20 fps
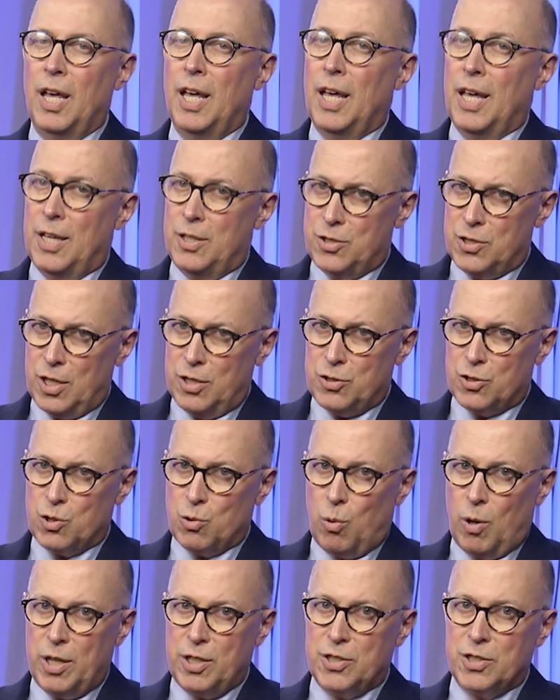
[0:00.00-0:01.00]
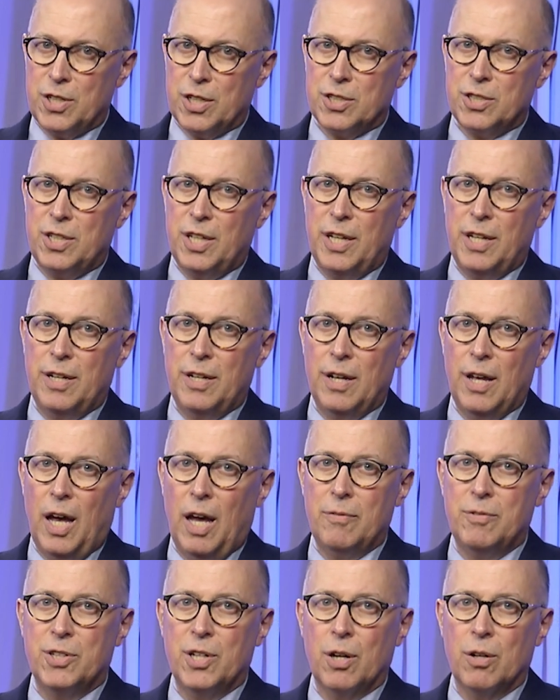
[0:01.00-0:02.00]
and since 2016,
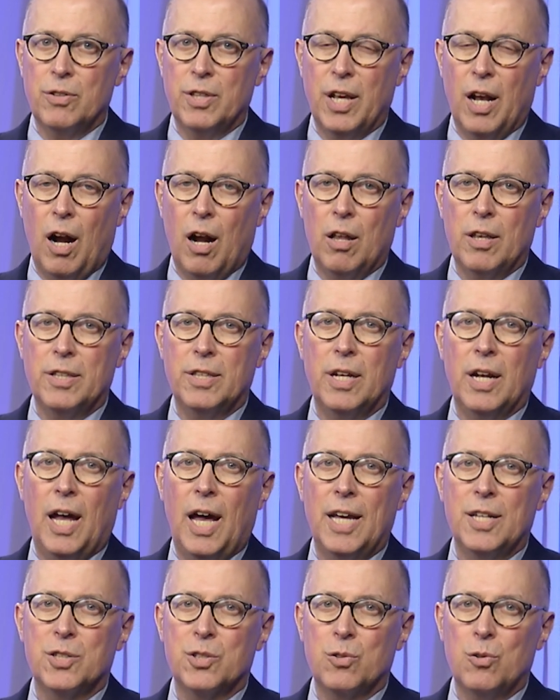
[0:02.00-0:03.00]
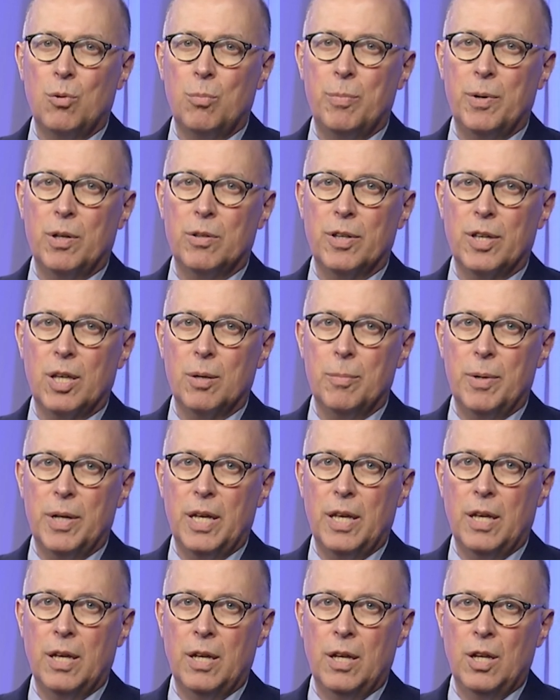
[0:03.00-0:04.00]
I've chaired the Arlington High School Building
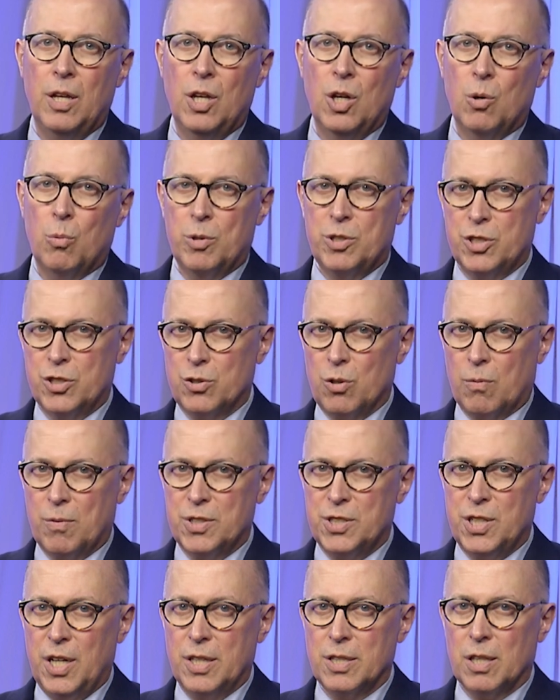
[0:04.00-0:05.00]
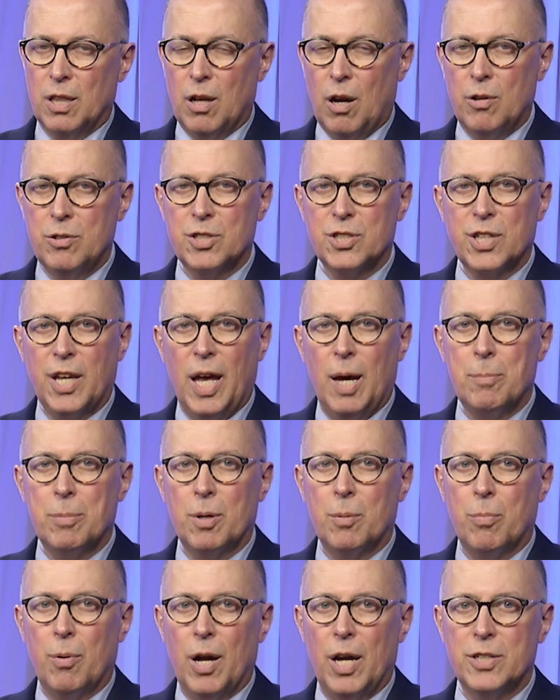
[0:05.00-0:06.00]
Committee, which is overseeing the largest
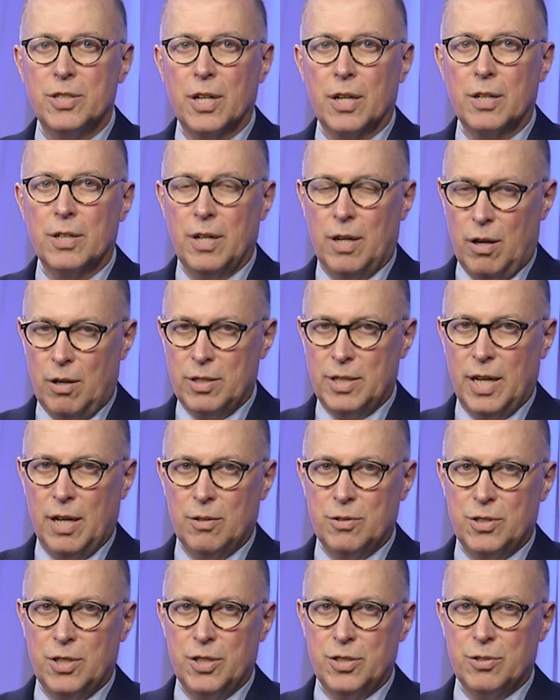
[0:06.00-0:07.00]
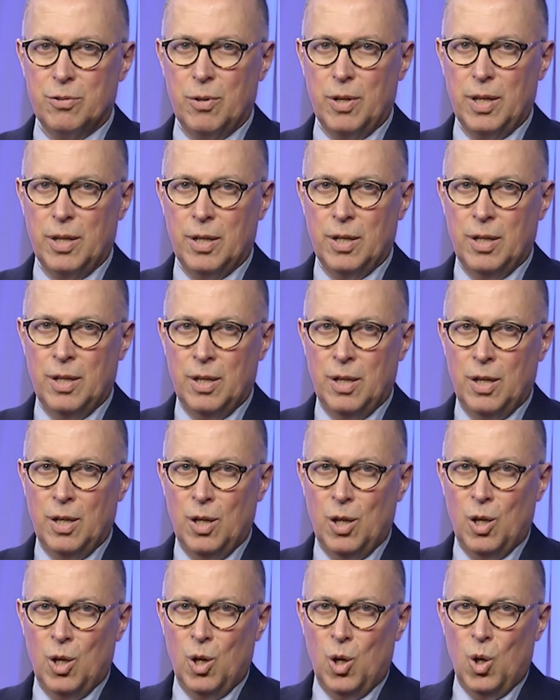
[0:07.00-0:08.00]
capital project in our town's history.
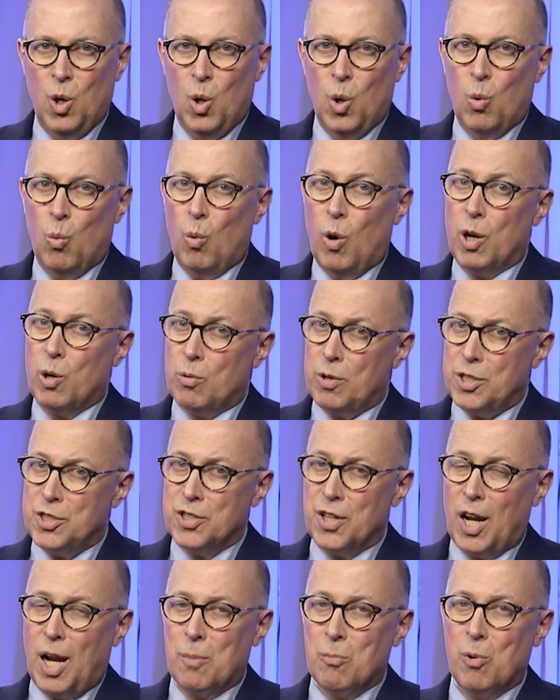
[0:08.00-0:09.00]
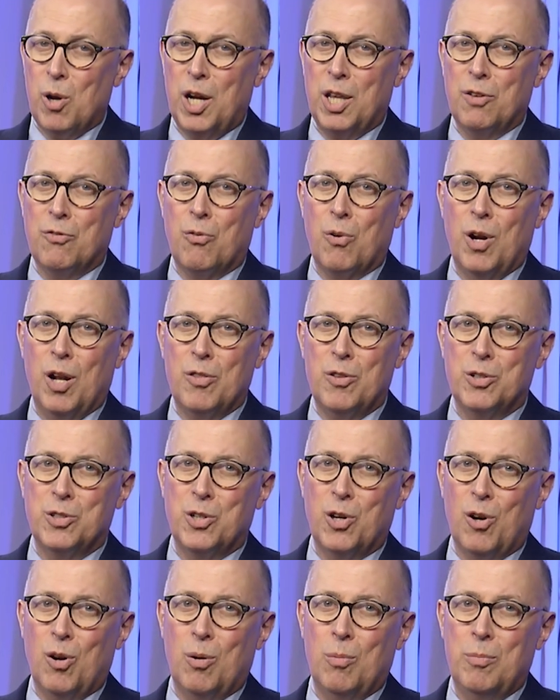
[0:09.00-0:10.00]
One reason I'm running for another
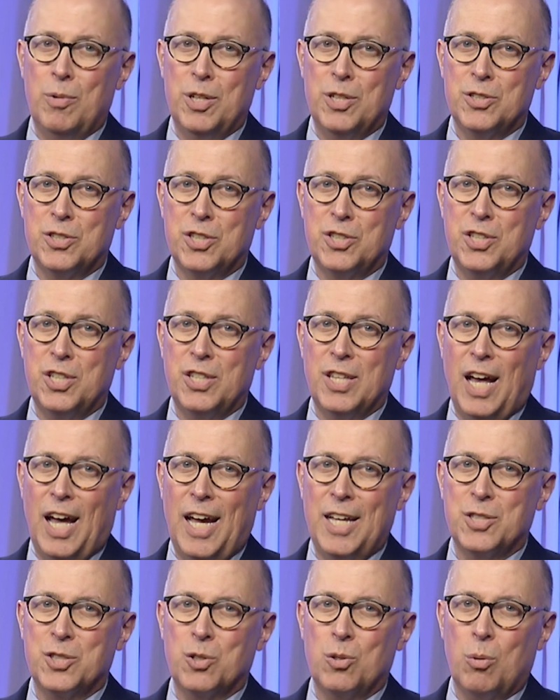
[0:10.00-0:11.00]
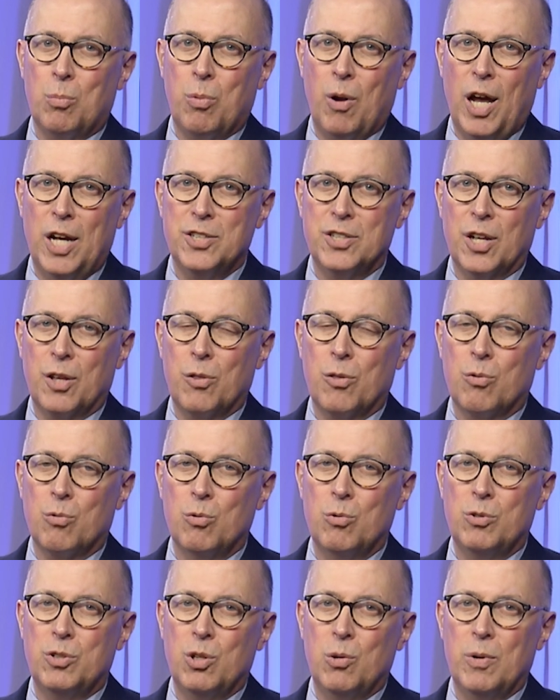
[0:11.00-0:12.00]
term is to see the high school project
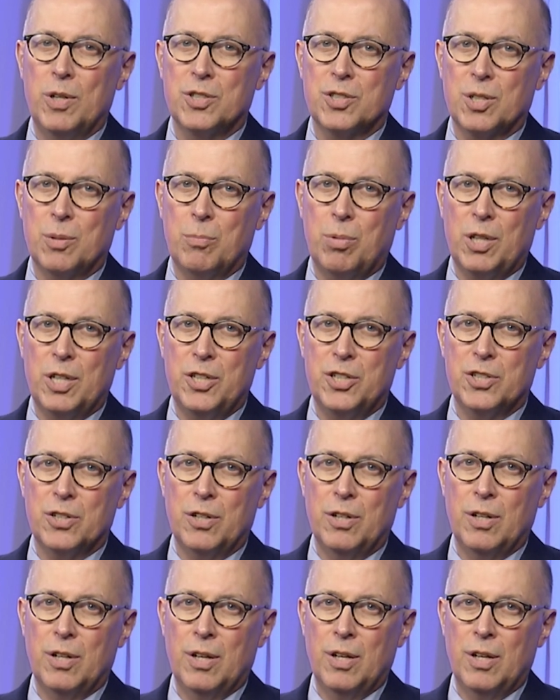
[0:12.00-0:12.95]
through to its completion.